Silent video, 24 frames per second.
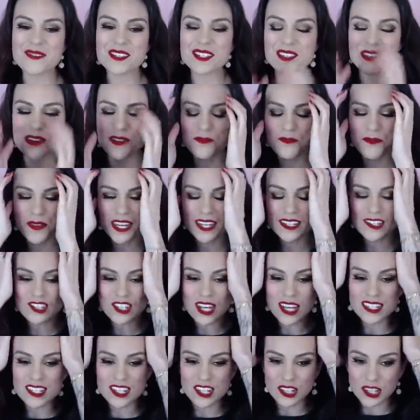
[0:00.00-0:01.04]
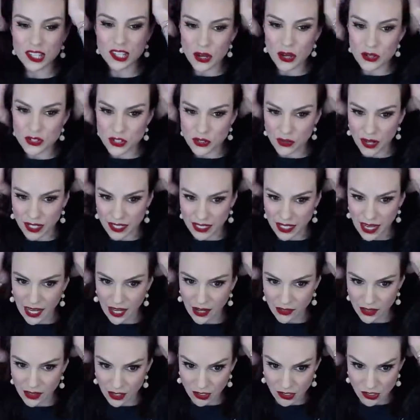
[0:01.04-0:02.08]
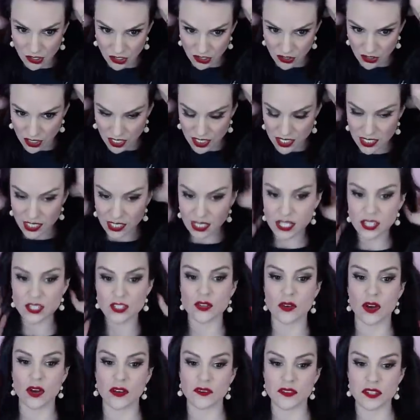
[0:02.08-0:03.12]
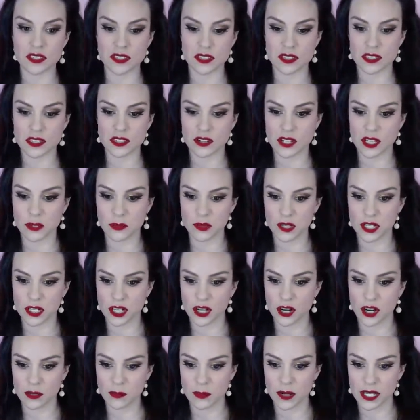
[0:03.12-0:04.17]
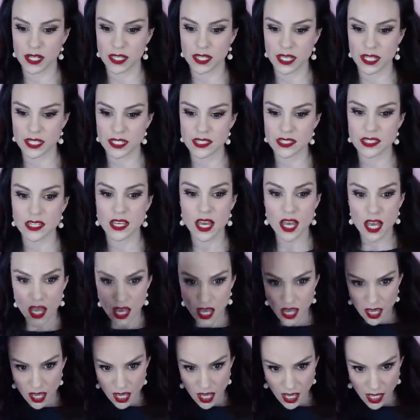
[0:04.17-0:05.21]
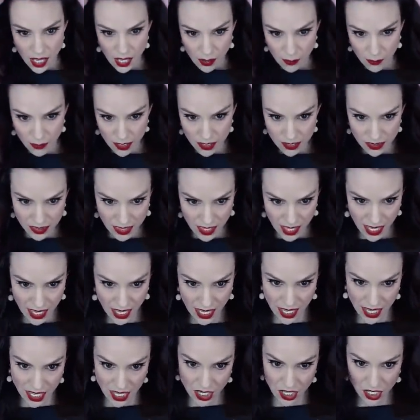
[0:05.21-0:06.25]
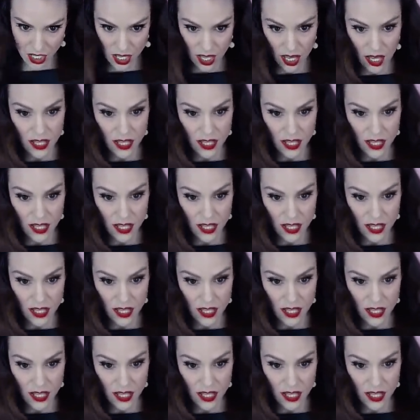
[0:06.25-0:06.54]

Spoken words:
So B&J is closed right now. They're in New York City, so obviously they're hit pretty hard by this. They